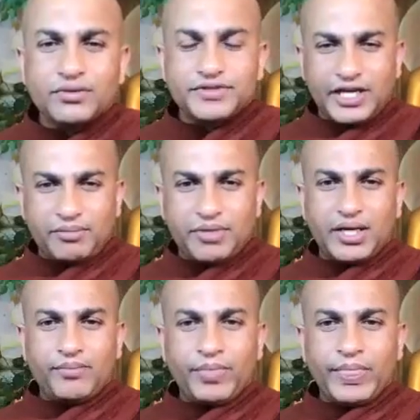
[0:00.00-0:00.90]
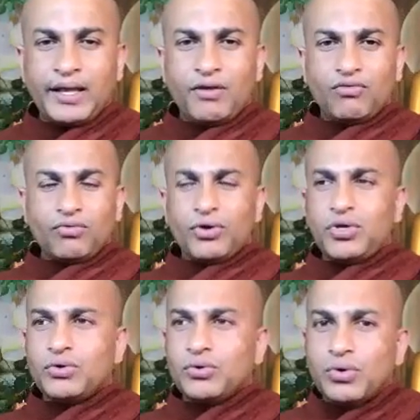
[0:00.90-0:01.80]
of ceremony. So
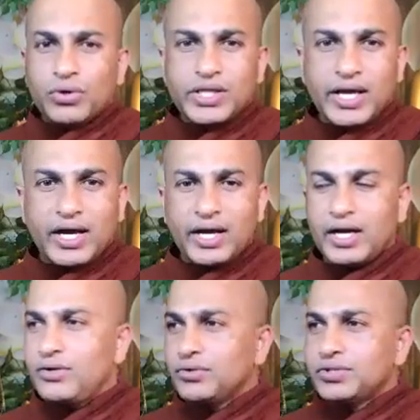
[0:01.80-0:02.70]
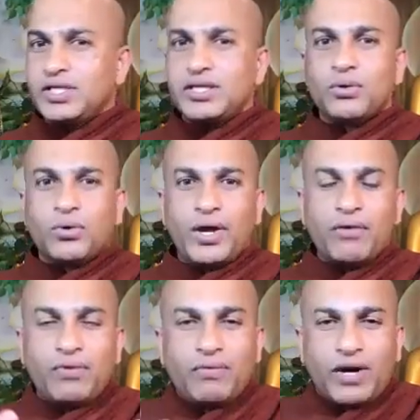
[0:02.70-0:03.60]
you go there and you see the, oh,
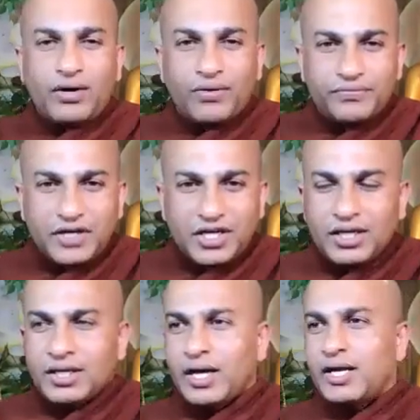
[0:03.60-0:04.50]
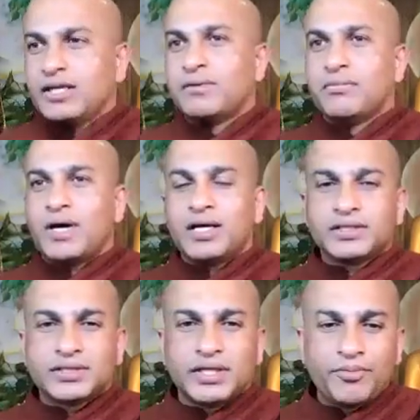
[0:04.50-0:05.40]
everyone offering and the
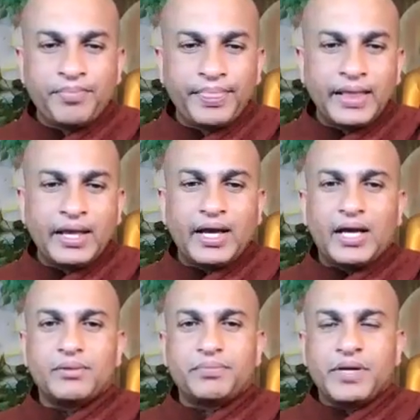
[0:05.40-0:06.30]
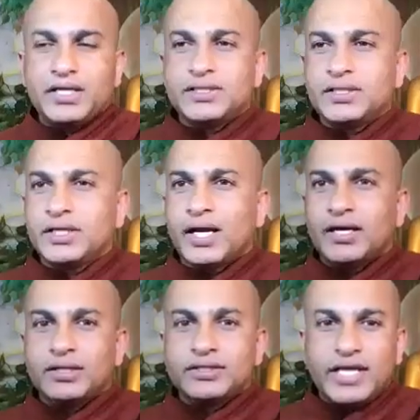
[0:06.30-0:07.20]
monks uh, and preaching
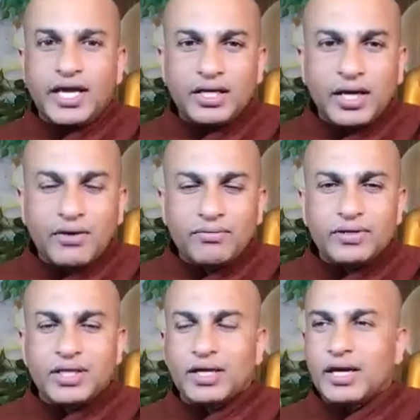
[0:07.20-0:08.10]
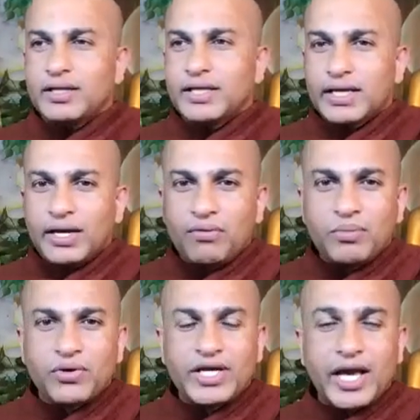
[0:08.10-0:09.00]
and saying everything eh, that
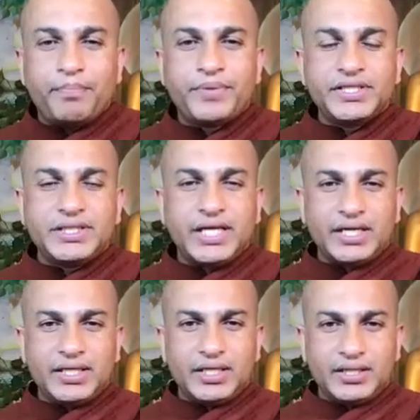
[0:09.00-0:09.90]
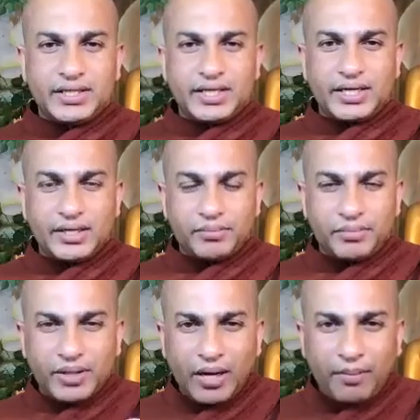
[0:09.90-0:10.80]
everybody appreciated and uh,
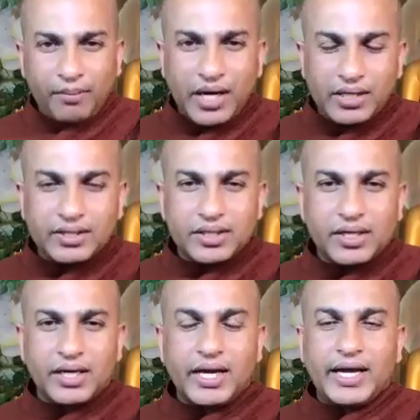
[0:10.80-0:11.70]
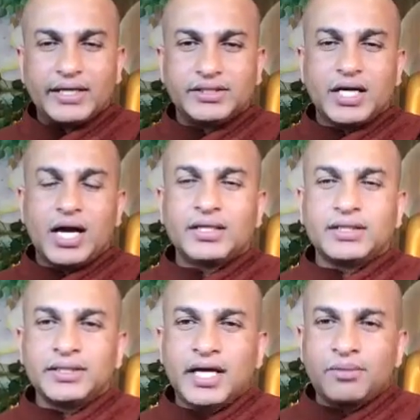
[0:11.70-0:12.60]
among uh,
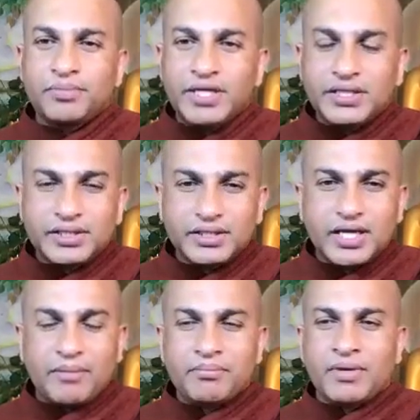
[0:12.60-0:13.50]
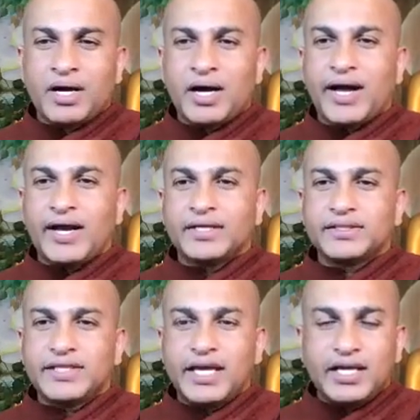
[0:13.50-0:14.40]
chanting and preaching Dhamma and
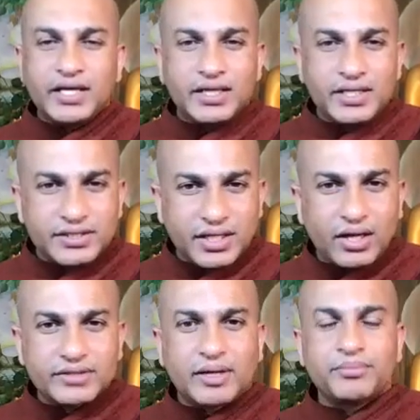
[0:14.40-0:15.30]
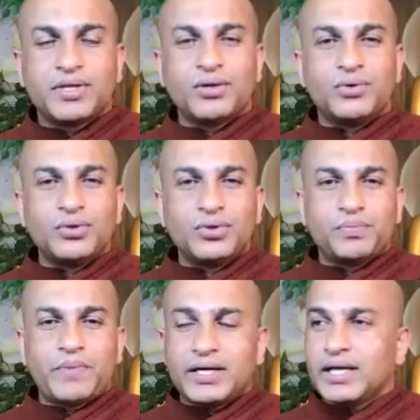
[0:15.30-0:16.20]
saying it is uh, something good to
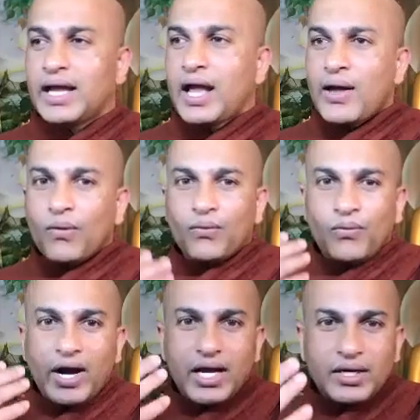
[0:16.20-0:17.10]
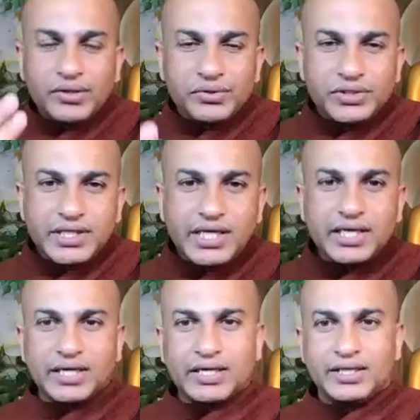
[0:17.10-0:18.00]
practice, while you
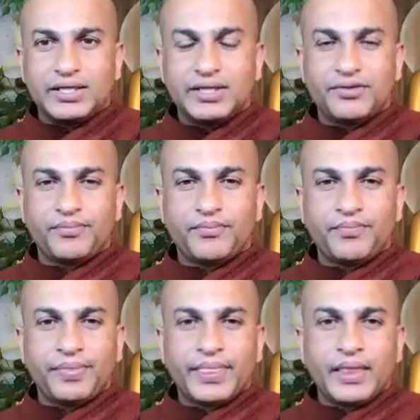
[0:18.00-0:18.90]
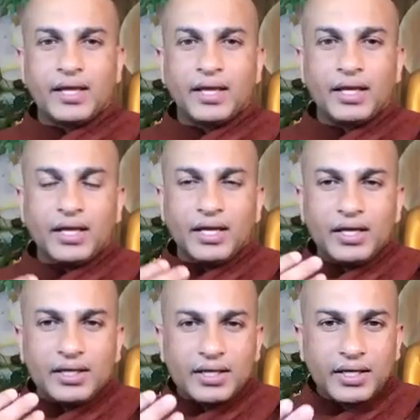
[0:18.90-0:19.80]
seeing it,
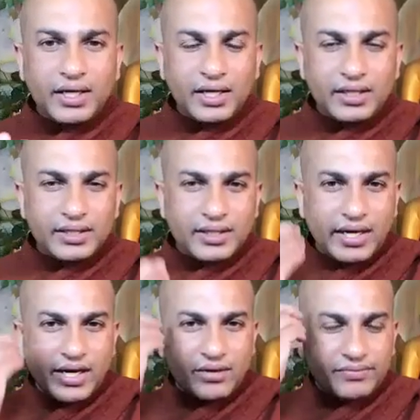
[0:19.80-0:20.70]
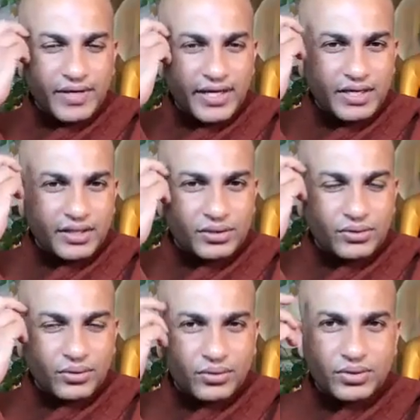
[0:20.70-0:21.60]
it create a kind of like a
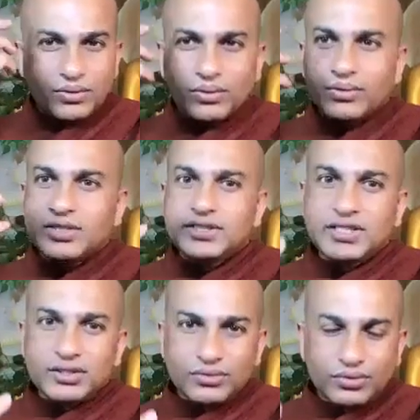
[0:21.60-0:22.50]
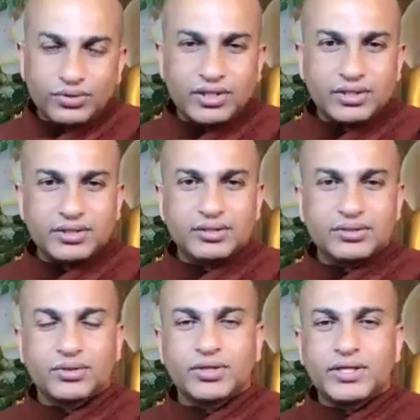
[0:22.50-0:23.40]
thought, oh, this is good.
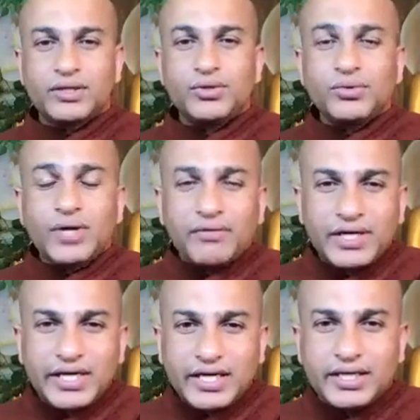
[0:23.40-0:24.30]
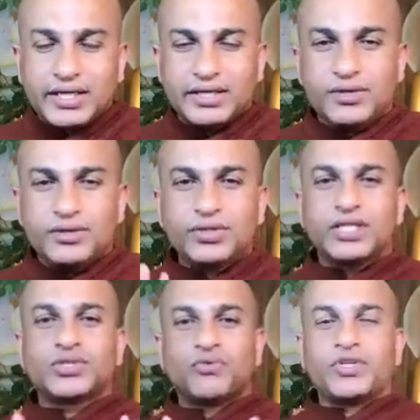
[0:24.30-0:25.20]
So you never did it, you
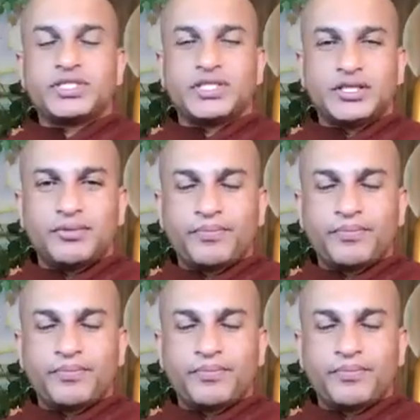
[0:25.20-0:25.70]
just watch it.